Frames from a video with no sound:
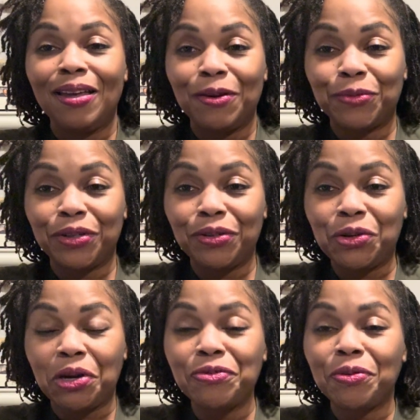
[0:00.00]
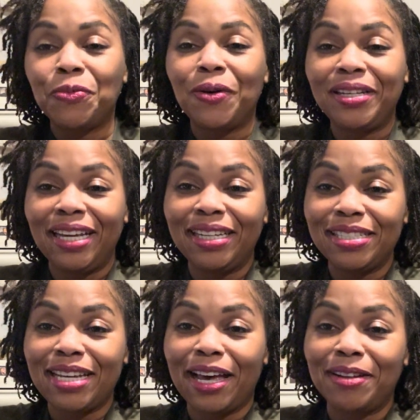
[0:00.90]
when you're going from one end of
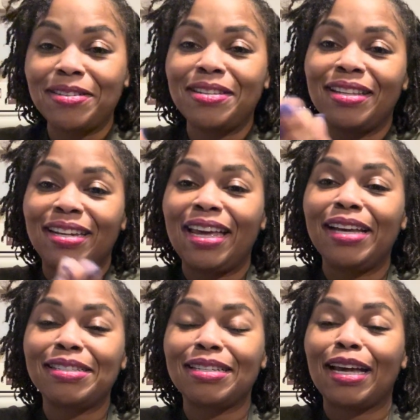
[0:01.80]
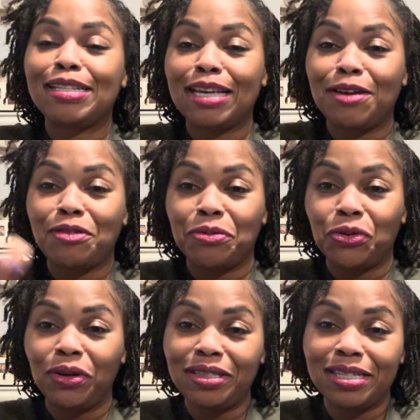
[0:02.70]
town to the next, like say from
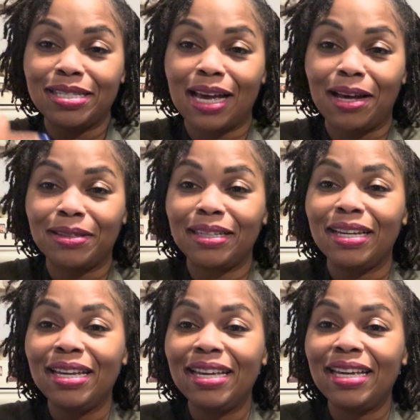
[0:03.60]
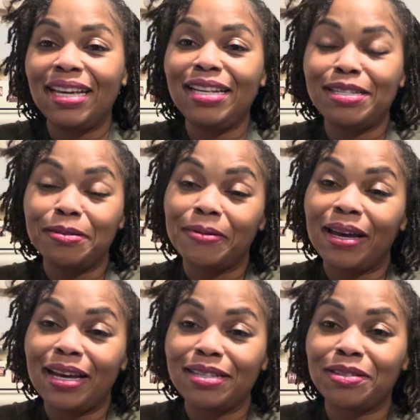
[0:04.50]
north to south, east to
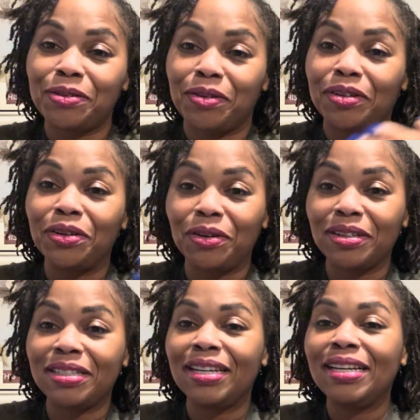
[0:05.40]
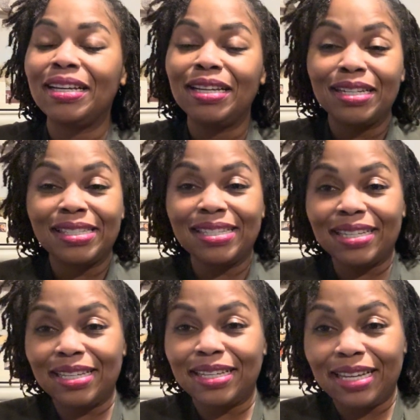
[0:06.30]
west, or north
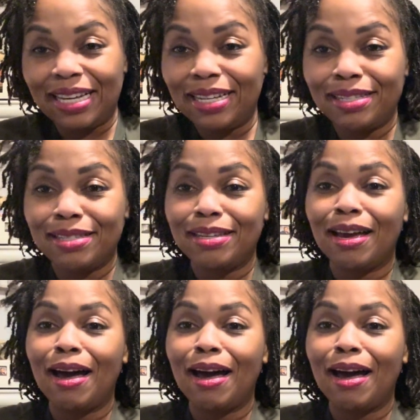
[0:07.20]
to east,